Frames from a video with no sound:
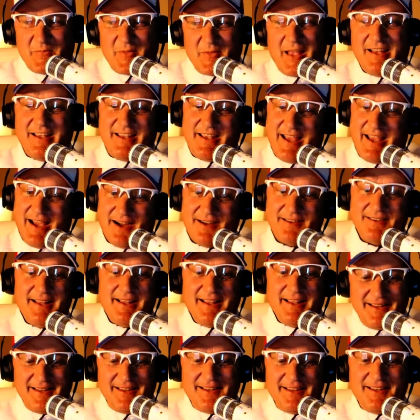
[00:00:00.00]
Yeah.
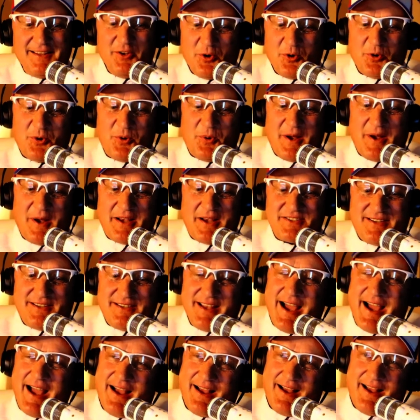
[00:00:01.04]
No question.
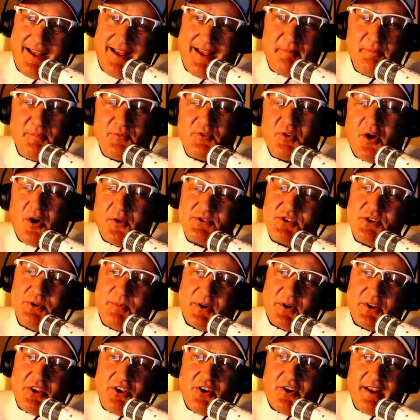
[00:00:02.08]
I'm
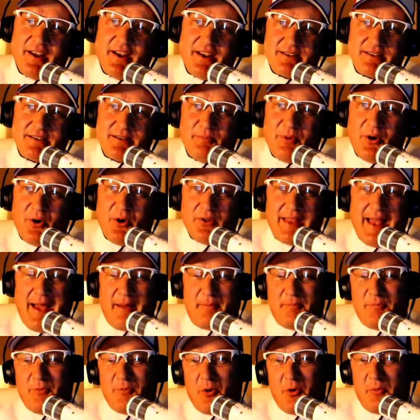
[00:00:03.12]
super curious about
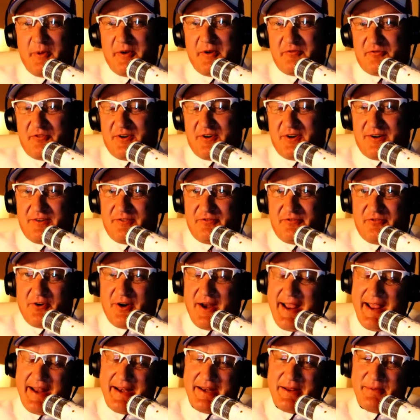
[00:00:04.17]
that moment for
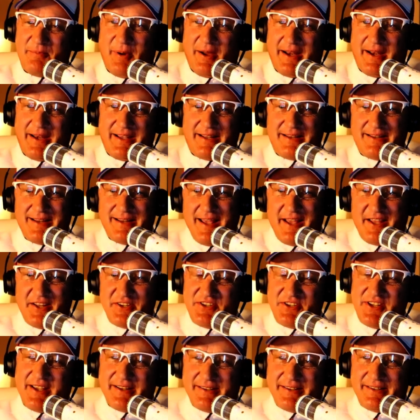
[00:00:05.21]
anybody. And
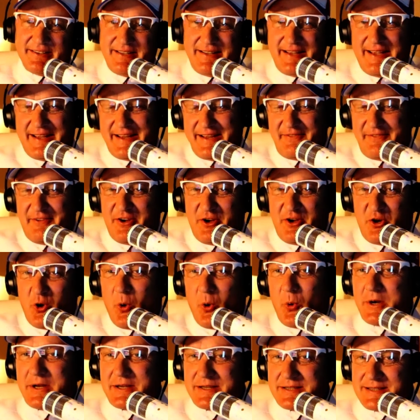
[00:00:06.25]
do you even
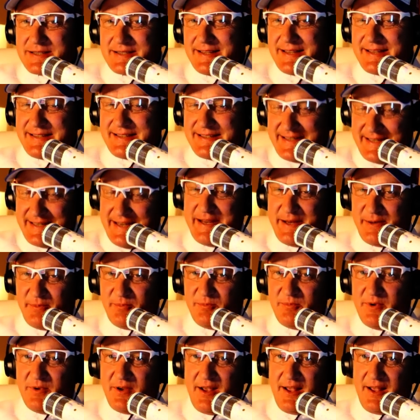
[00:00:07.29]
notice the
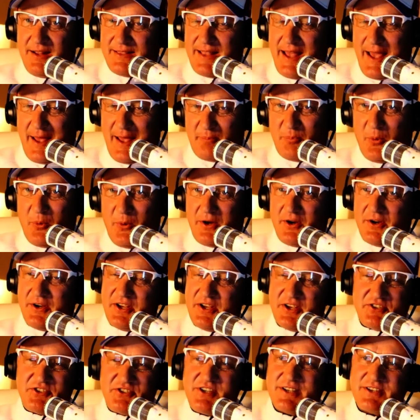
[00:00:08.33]
team at that point, or are
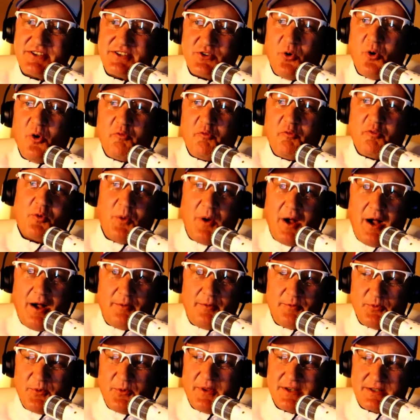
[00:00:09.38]
you just
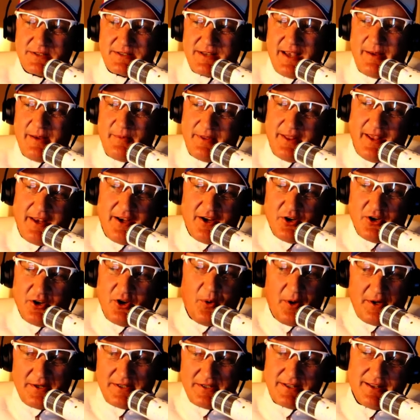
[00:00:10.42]
overwhelmed with excitement that you're
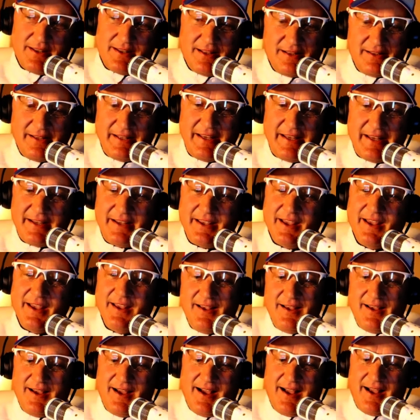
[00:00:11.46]
going to the league,
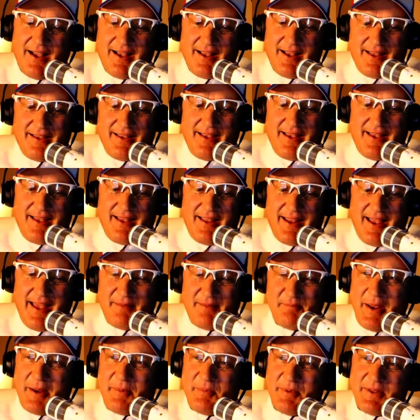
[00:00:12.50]

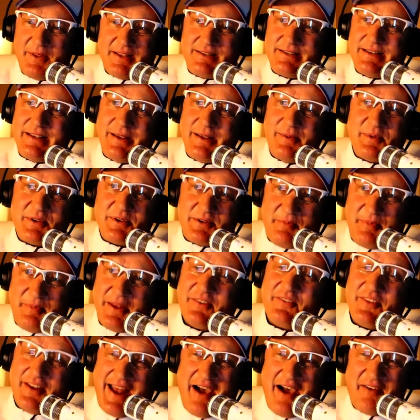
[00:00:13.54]
and maybe the team is a bit
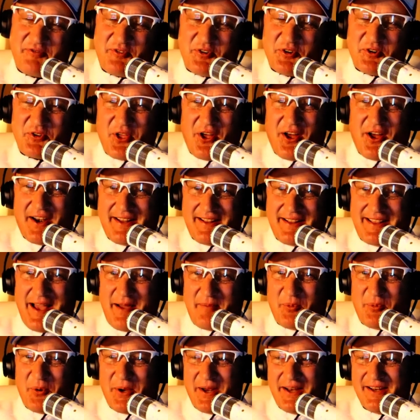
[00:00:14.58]
of an afterthought at
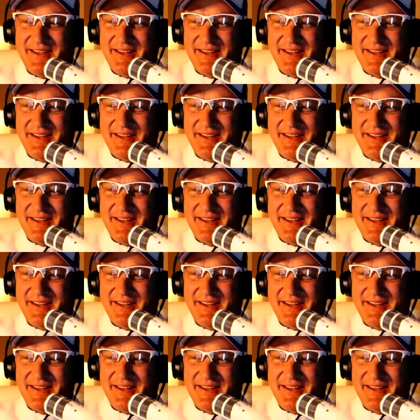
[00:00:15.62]
that point?